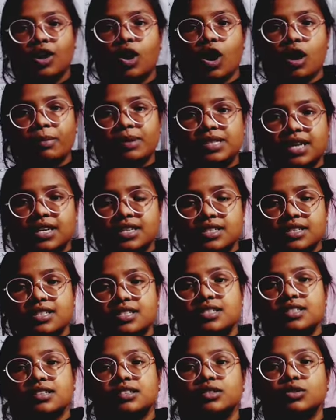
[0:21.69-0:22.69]
Hobbies are
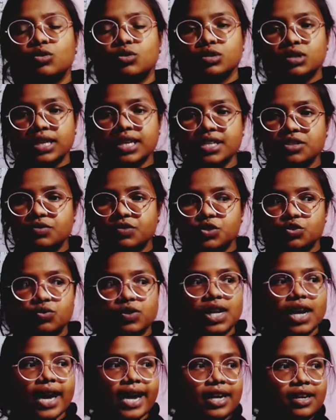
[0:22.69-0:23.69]
just those things which
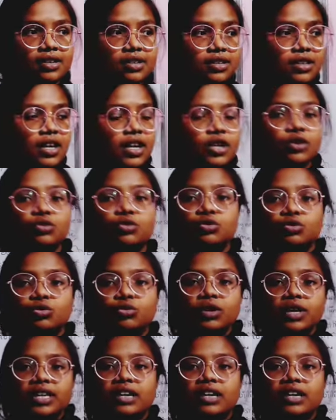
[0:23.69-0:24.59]
we like to do